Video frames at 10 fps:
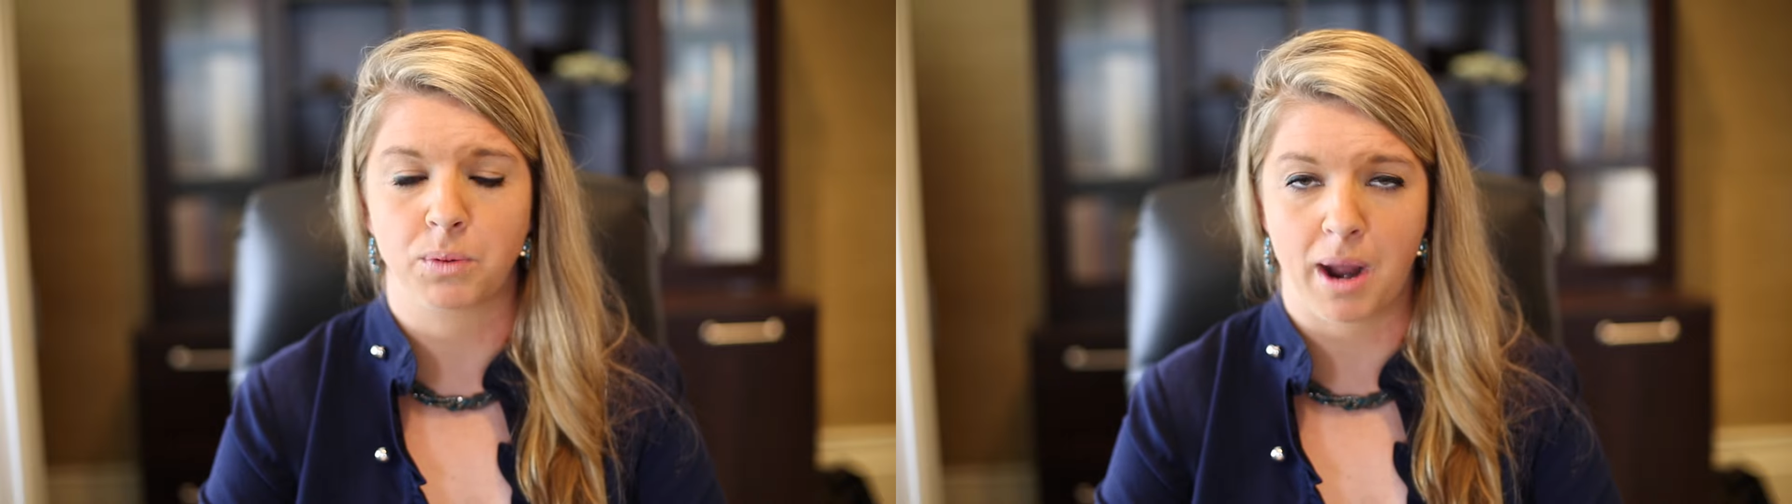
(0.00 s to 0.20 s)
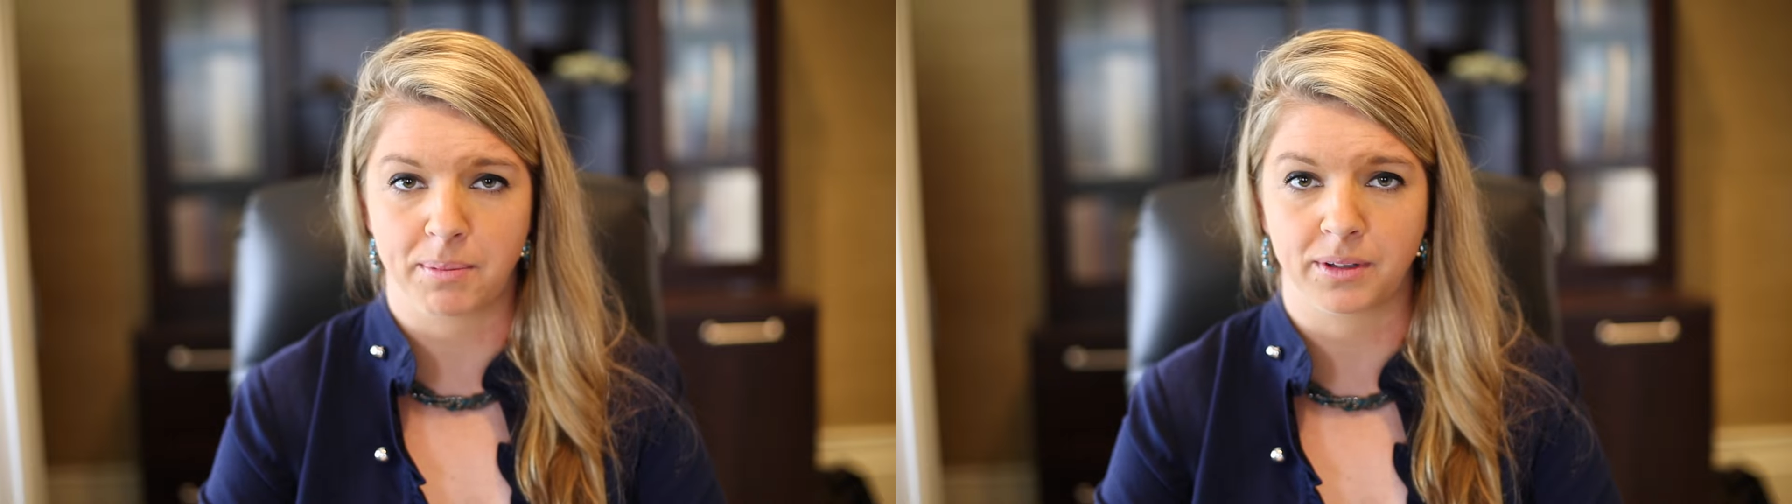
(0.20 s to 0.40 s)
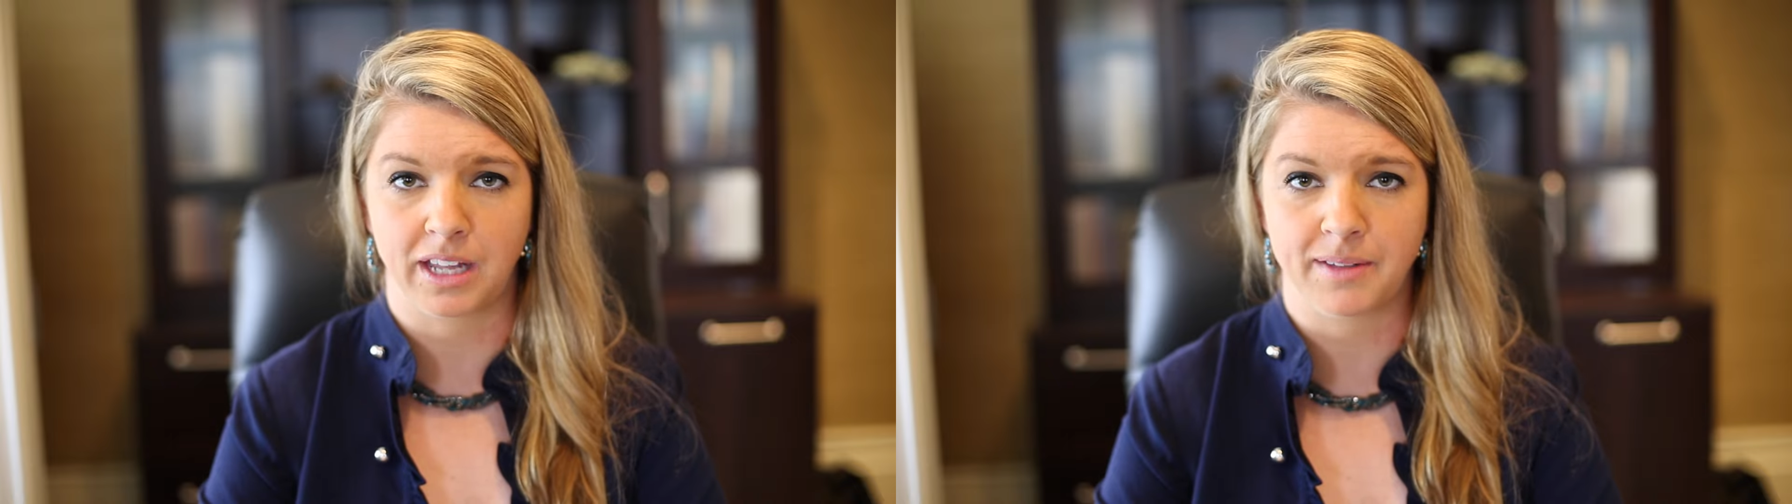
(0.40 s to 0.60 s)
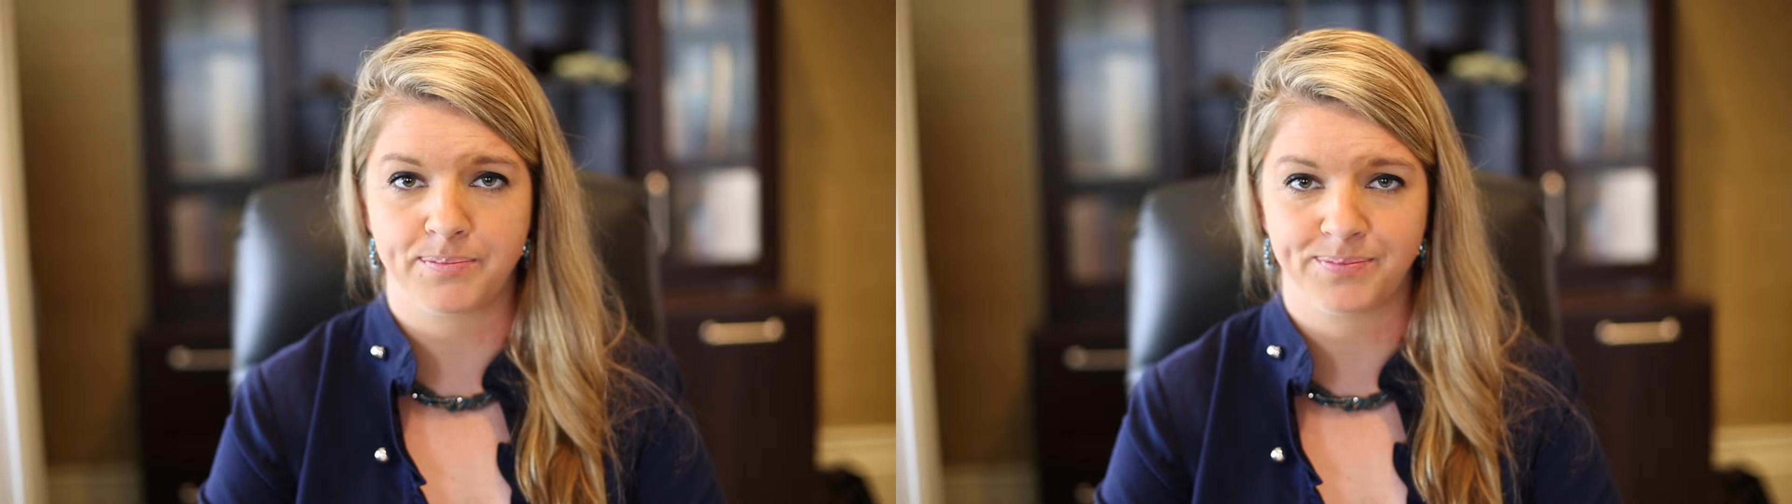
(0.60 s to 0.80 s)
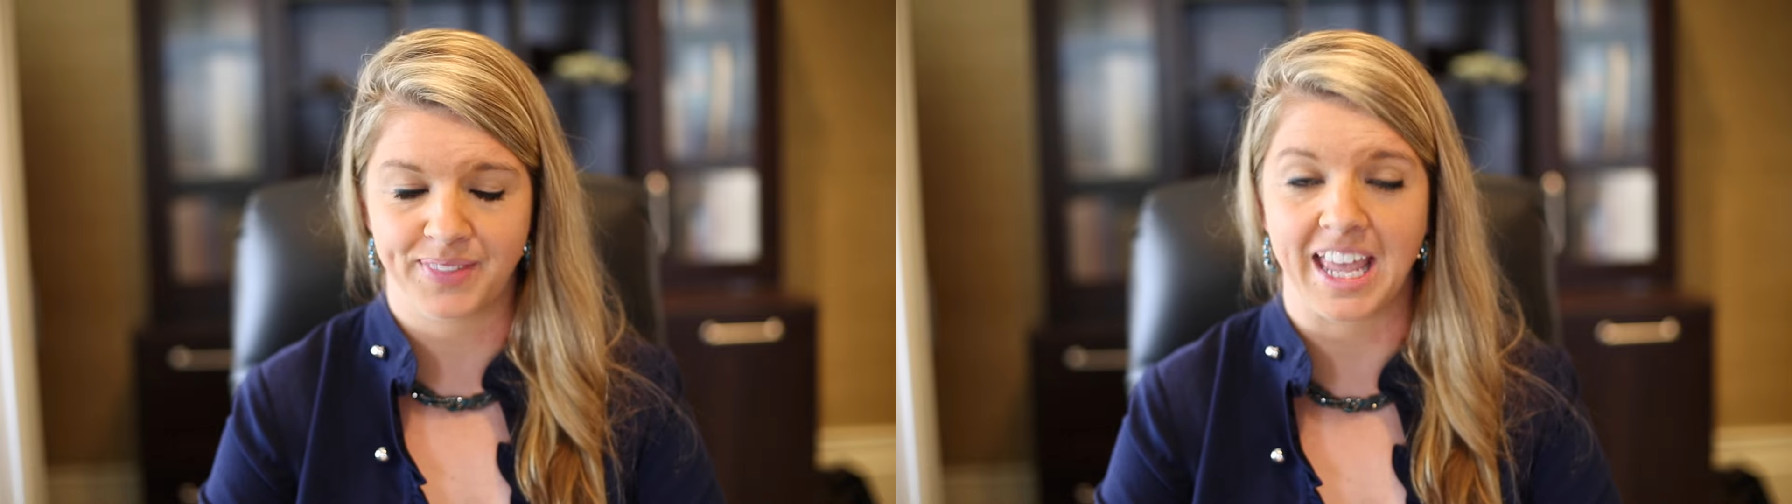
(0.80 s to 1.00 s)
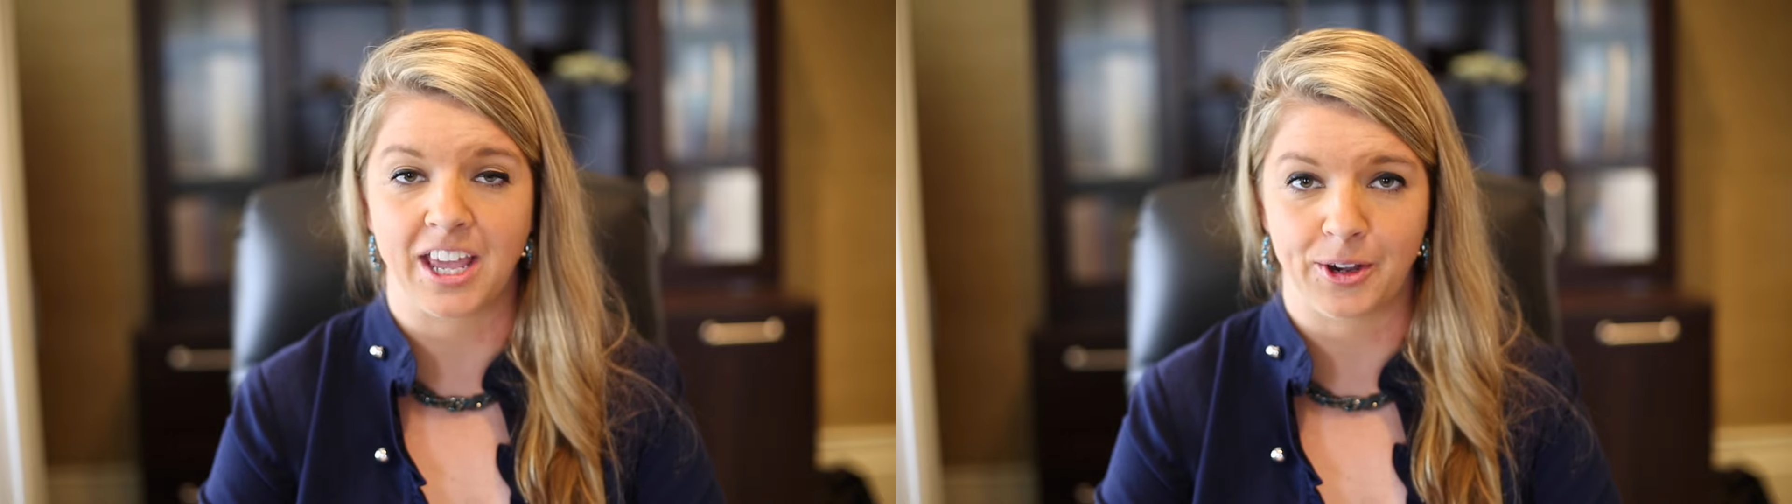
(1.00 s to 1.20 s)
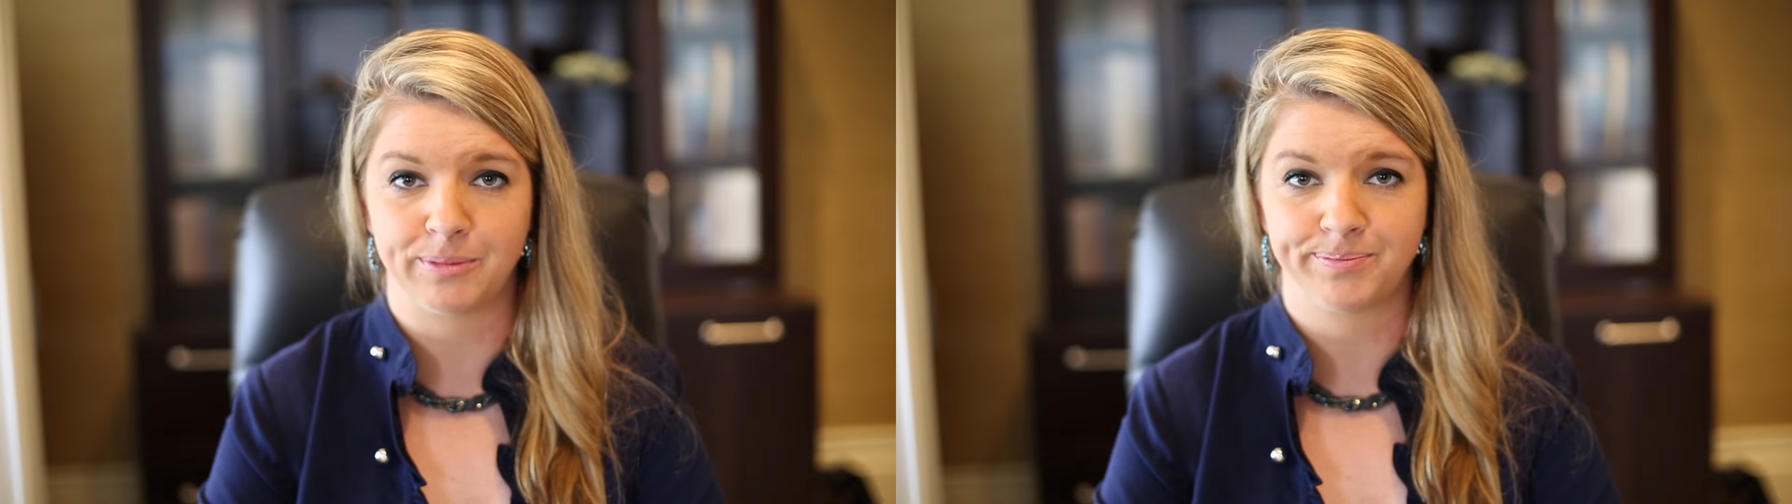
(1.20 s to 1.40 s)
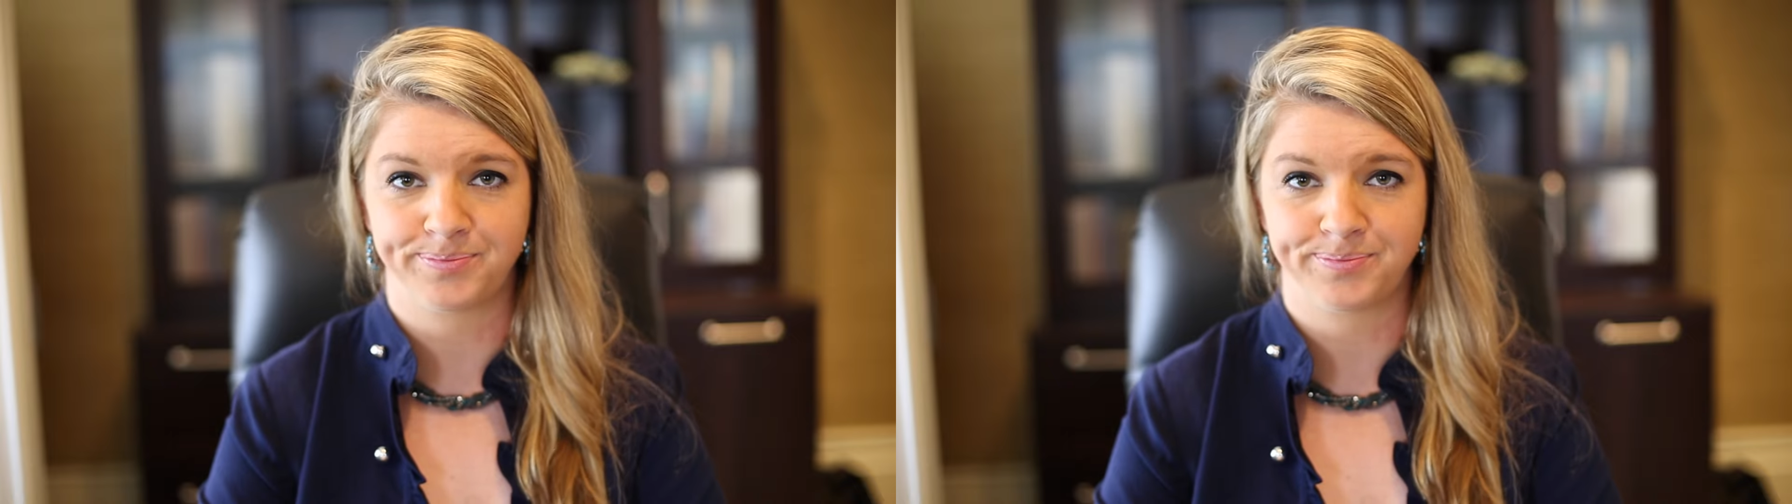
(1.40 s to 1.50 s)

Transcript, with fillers: properly. Thank you.